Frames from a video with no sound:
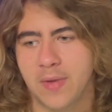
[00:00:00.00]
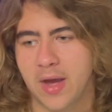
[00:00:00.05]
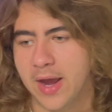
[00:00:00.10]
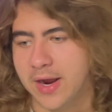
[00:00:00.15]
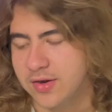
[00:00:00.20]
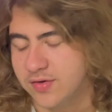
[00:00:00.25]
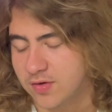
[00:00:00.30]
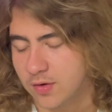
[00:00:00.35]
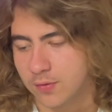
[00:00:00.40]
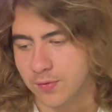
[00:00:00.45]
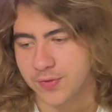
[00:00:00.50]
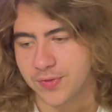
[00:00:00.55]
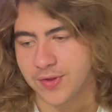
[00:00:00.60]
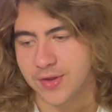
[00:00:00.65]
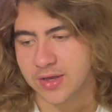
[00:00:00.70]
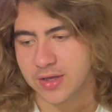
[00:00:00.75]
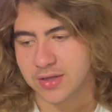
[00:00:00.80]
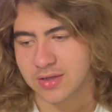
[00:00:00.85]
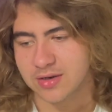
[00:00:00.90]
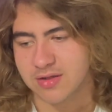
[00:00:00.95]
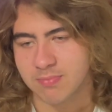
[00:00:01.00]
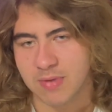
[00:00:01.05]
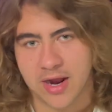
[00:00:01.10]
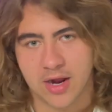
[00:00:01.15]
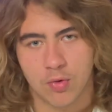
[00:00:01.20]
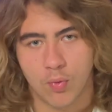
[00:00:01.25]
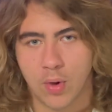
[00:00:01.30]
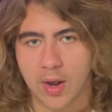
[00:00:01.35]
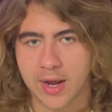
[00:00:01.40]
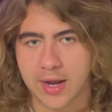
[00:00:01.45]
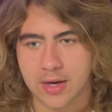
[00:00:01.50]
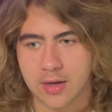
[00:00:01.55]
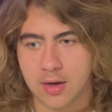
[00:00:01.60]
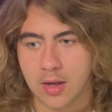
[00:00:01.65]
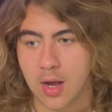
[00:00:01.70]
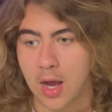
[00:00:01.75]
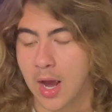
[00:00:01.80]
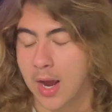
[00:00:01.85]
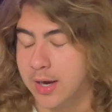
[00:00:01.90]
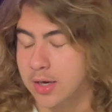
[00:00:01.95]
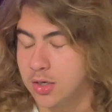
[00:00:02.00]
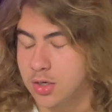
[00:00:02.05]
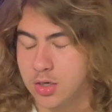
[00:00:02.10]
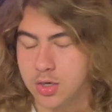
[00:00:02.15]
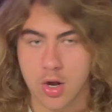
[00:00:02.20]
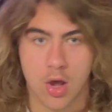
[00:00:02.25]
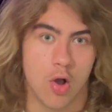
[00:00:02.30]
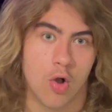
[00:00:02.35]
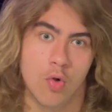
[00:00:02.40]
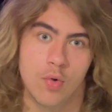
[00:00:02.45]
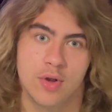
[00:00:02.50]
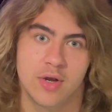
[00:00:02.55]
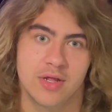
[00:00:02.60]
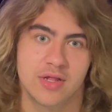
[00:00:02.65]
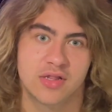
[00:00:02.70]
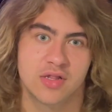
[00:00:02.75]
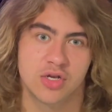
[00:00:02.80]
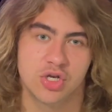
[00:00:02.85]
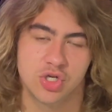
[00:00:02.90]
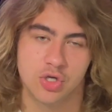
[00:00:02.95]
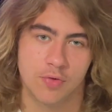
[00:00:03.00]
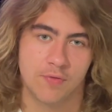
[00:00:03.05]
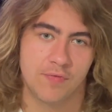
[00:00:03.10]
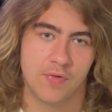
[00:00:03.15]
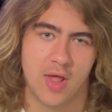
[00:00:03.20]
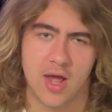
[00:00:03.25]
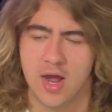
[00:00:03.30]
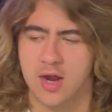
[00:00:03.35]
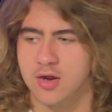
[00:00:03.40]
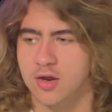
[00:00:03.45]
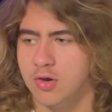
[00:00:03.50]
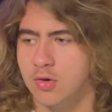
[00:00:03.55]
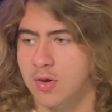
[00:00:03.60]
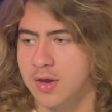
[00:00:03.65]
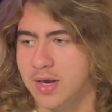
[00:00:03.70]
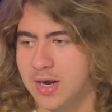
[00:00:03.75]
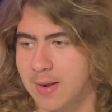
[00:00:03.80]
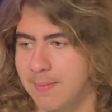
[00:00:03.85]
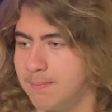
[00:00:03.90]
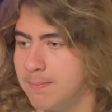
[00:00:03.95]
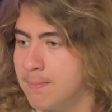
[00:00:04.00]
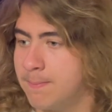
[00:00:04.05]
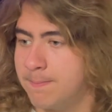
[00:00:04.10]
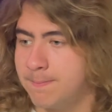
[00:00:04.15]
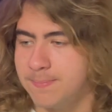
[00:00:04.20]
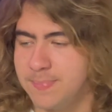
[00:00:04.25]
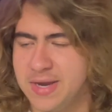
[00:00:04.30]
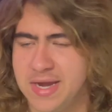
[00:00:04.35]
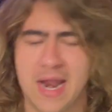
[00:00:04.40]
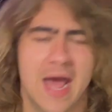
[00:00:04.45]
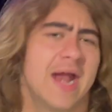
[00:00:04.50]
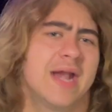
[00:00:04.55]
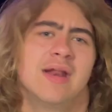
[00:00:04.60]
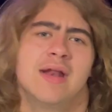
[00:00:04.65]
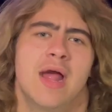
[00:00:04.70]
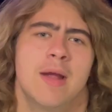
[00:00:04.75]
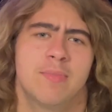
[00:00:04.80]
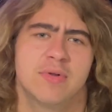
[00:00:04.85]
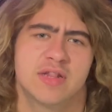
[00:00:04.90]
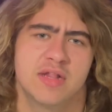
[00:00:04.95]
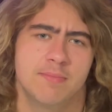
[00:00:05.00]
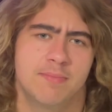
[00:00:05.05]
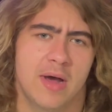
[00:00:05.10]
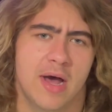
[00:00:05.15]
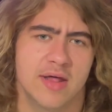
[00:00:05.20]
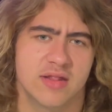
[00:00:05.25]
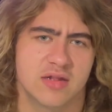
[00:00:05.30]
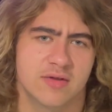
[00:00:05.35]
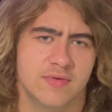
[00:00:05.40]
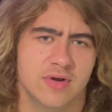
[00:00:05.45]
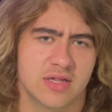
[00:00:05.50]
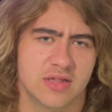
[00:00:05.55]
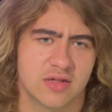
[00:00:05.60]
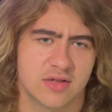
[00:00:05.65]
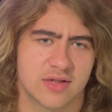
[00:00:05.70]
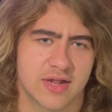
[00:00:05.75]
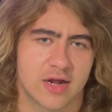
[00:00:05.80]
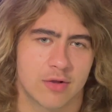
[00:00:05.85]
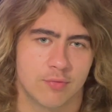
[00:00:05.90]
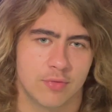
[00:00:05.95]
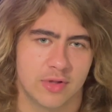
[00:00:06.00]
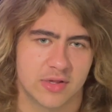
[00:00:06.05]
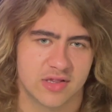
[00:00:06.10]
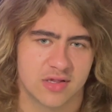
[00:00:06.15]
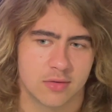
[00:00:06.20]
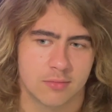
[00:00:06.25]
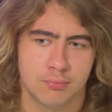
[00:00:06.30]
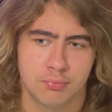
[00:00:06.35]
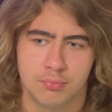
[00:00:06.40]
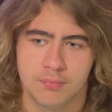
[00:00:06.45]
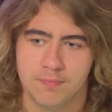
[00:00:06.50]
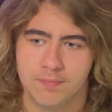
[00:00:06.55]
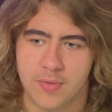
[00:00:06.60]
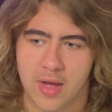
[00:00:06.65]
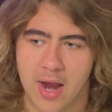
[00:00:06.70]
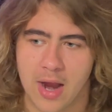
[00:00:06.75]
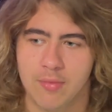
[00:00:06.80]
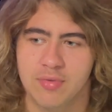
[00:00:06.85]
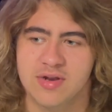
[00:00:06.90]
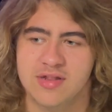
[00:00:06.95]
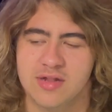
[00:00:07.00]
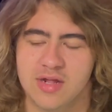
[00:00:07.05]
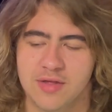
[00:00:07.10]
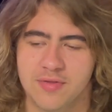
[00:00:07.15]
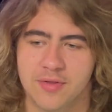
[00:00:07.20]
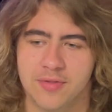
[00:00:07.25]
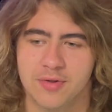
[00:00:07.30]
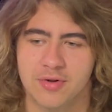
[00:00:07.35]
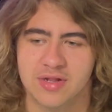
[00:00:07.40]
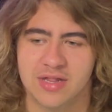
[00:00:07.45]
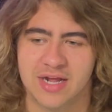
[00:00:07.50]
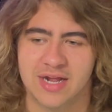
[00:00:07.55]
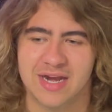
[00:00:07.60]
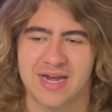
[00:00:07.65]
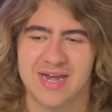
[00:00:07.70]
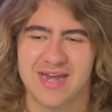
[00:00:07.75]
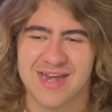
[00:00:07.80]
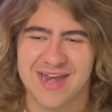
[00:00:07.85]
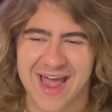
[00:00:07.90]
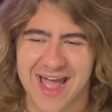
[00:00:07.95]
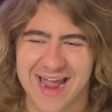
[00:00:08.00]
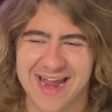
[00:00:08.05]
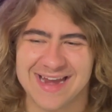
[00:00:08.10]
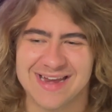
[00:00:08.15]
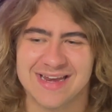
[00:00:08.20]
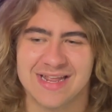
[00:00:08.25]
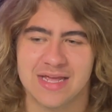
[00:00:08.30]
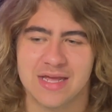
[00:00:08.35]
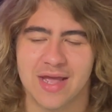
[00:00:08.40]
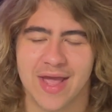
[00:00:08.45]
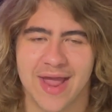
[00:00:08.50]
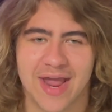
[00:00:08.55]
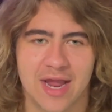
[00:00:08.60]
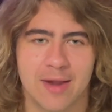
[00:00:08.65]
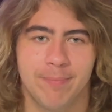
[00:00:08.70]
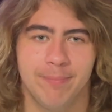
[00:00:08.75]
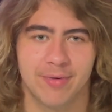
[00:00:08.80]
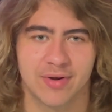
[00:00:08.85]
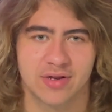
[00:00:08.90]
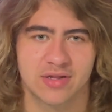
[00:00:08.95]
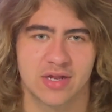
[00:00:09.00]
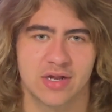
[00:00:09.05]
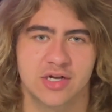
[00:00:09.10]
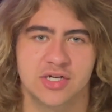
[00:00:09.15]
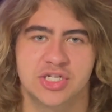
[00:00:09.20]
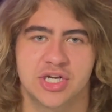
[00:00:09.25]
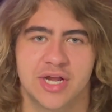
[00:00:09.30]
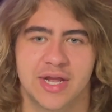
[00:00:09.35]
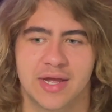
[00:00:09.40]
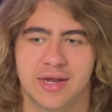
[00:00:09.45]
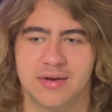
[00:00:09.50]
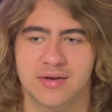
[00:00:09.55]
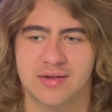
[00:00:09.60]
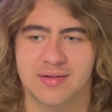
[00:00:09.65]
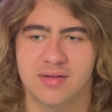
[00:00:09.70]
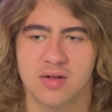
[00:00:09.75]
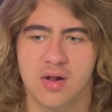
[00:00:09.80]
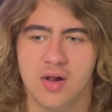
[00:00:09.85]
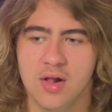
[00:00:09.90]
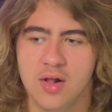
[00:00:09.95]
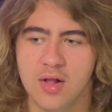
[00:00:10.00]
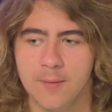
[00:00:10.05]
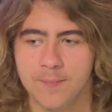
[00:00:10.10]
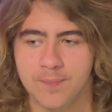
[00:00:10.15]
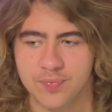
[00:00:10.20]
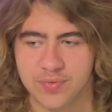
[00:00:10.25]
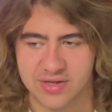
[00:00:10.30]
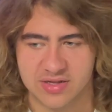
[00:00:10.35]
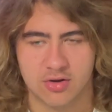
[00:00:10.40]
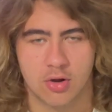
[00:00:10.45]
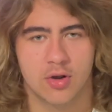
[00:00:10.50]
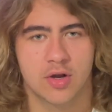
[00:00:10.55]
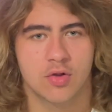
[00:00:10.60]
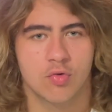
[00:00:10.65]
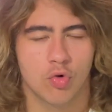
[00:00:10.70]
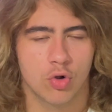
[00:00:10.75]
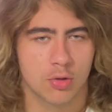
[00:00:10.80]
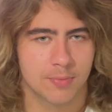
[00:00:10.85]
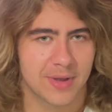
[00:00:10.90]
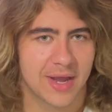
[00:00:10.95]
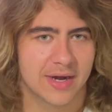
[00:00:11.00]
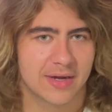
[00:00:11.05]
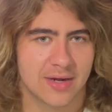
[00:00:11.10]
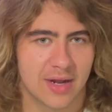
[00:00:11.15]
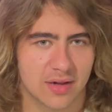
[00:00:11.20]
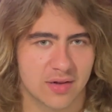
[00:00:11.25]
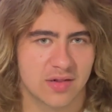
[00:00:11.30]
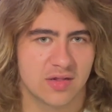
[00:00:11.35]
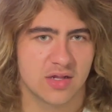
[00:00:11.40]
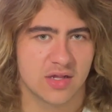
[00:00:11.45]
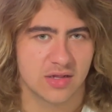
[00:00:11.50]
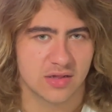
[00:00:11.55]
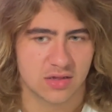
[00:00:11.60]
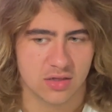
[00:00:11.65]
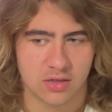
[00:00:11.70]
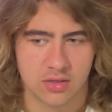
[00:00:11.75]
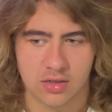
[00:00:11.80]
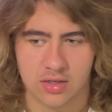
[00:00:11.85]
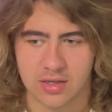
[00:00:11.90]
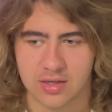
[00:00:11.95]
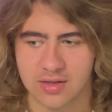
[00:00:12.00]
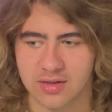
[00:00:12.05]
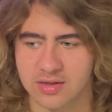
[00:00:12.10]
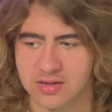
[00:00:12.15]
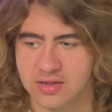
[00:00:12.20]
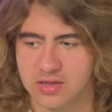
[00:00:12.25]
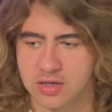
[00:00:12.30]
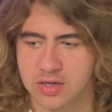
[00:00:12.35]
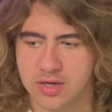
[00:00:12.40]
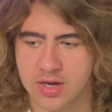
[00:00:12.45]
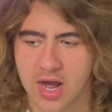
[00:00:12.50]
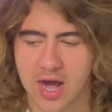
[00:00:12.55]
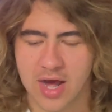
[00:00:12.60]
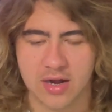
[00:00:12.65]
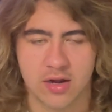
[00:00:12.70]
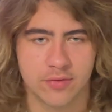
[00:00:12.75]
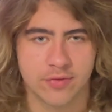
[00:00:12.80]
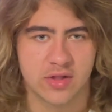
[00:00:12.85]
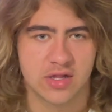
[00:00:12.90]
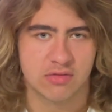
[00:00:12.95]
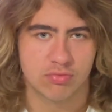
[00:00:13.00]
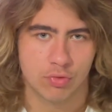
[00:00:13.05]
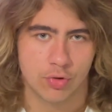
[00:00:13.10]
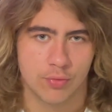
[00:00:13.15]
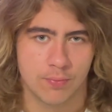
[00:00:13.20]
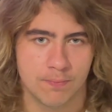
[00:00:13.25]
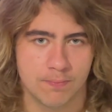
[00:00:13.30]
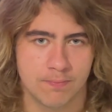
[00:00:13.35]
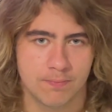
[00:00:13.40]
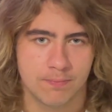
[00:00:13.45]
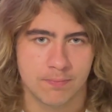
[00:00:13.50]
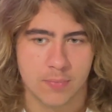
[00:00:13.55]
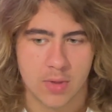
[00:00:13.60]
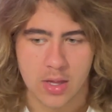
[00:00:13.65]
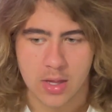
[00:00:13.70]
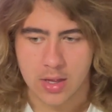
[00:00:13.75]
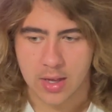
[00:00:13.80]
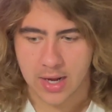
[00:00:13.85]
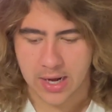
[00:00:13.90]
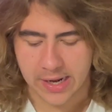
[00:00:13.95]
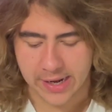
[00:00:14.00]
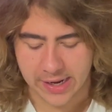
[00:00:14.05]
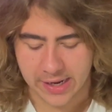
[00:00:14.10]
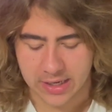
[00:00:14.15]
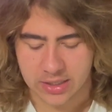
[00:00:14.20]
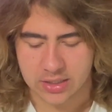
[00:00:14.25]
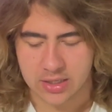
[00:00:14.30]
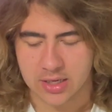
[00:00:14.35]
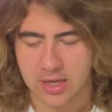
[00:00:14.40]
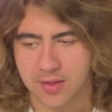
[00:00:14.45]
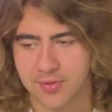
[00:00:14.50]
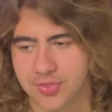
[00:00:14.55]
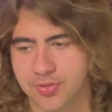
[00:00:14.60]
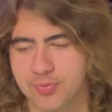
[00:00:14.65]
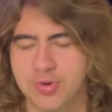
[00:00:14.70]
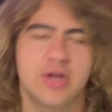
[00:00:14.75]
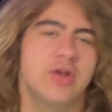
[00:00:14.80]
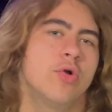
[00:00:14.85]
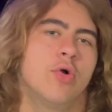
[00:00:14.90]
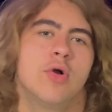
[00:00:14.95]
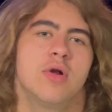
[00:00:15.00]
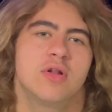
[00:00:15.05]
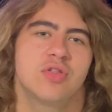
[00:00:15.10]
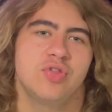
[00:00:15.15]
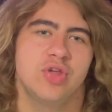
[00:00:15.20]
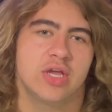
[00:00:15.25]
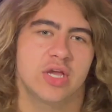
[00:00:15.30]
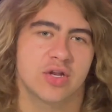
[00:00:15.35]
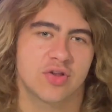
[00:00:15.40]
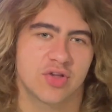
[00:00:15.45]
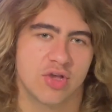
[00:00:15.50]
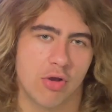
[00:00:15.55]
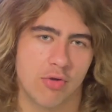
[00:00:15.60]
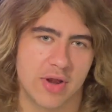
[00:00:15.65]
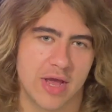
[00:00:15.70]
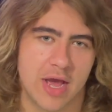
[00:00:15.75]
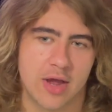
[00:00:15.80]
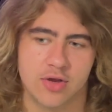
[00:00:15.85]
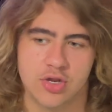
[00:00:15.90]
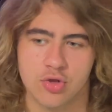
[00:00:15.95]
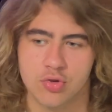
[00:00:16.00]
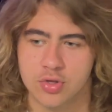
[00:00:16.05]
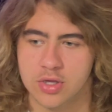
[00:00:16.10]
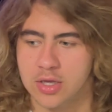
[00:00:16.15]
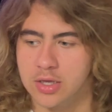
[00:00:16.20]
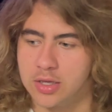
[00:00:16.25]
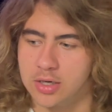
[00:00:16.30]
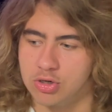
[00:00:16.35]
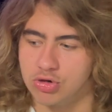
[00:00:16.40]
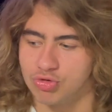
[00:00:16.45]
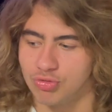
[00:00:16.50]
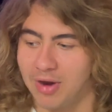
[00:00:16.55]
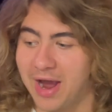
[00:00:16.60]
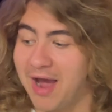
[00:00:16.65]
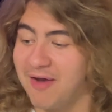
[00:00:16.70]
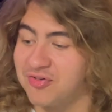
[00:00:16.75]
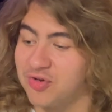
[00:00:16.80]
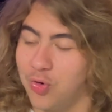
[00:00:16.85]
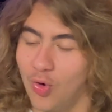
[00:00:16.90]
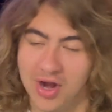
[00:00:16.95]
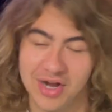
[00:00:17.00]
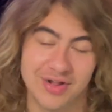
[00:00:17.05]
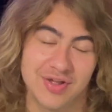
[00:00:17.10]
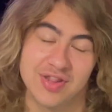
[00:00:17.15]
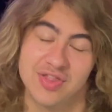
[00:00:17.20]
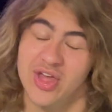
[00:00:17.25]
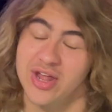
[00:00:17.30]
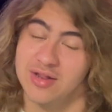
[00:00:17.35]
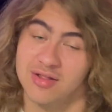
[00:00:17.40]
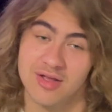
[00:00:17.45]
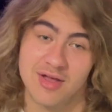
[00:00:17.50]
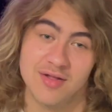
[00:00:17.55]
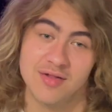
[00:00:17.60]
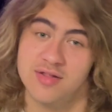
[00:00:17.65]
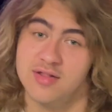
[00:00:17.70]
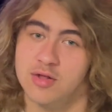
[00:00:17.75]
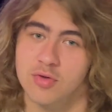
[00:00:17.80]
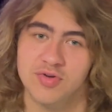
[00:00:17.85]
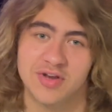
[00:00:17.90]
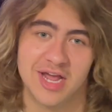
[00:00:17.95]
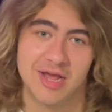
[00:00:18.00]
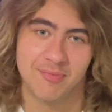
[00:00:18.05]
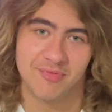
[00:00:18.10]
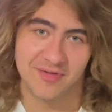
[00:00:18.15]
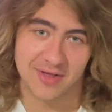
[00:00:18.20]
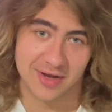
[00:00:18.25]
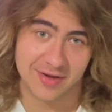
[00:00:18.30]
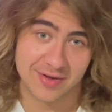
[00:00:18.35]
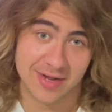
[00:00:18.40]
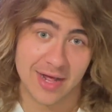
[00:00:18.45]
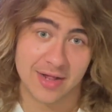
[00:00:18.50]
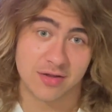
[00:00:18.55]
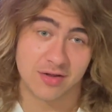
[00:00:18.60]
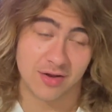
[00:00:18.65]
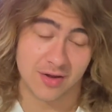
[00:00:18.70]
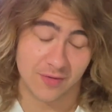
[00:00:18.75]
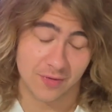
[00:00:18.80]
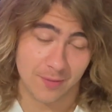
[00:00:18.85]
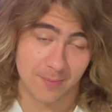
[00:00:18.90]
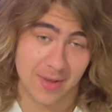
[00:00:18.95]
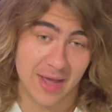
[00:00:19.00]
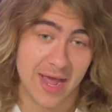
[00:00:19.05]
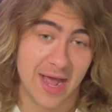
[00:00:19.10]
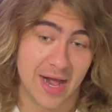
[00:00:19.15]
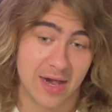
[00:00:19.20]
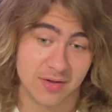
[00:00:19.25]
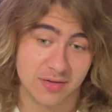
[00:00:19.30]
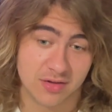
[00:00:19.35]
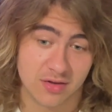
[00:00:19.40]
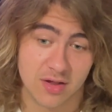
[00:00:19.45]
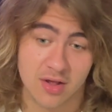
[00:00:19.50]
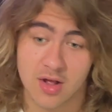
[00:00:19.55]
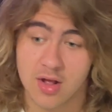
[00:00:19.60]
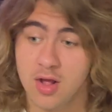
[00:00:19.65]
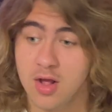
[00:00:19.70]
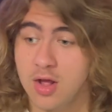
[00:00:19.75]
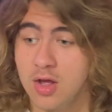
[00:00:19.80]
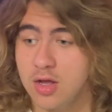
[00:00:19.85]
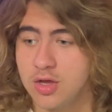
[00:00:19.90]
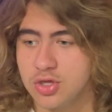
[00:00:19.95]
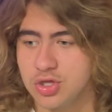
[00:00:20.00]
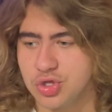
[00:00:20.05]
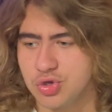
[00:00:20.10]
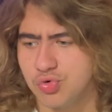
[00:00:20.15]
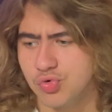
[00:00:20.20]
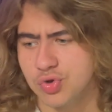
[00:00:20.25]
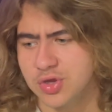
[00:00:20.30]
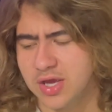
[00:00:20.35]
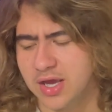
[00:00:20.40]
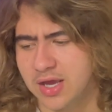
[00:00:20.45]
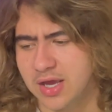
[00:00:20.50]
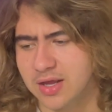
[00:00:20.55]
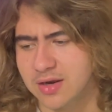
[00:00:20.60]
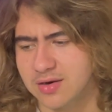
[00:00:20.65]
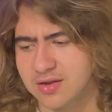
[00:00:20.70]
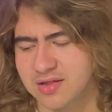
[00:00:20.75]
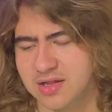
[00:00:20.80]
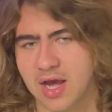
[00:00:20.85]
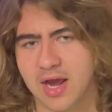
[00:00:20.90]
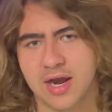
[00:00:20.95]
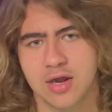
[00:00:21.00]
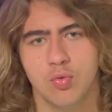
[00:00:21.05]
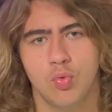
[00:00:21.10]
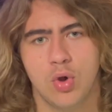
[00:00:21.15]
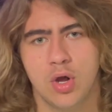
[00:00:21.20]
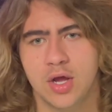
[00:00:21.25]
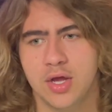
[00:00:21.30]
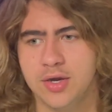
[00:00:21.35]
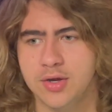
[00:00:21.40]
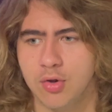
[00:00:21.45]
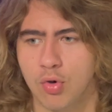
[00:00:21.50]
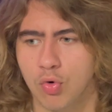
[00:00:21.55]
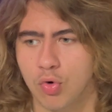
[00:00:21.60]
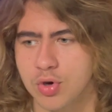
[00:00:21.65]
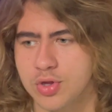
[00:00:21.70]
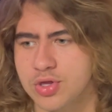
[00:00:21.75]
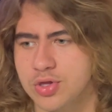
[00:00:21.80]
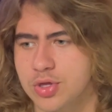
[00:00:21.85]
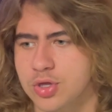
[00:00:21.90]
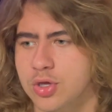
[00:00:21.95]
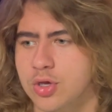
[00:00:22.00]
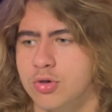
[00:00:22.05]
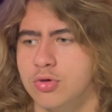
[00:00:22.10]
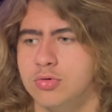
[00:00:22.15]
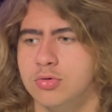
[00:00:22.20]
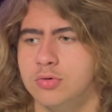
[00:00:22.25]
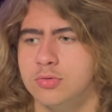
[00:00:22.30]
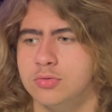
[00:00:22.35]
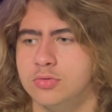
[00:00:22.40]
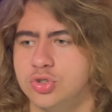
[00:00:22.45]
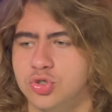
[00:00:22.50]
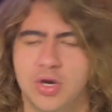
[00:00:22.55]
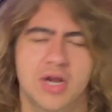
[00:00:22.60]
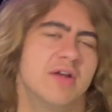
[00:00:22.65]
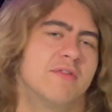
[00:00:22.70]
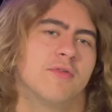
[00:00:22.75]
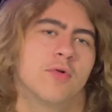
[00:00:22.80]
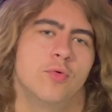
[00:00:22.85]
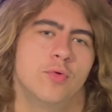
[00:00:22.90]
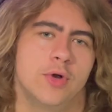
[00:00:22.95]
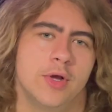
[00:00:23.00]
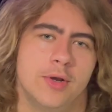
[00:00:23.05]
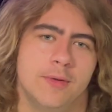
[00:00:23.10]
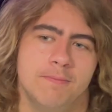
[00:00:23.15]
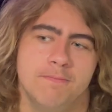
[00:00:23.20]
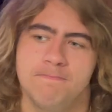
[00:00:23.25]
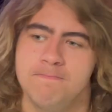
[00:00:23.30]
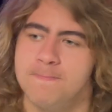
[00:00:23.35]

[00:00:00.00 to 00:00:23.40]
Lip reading: I don't think it's Mike White. I know it isn't Joe Flacco, and I'm 99% positive it isn't Zach Wilson. I would say that there is like a 98% chance the starting quarterback next season is not in this room. And you got three doors that you get to go down. You can draft one, because that's gone so damn fantastic in the past. You can sign one, or you can go trade for one.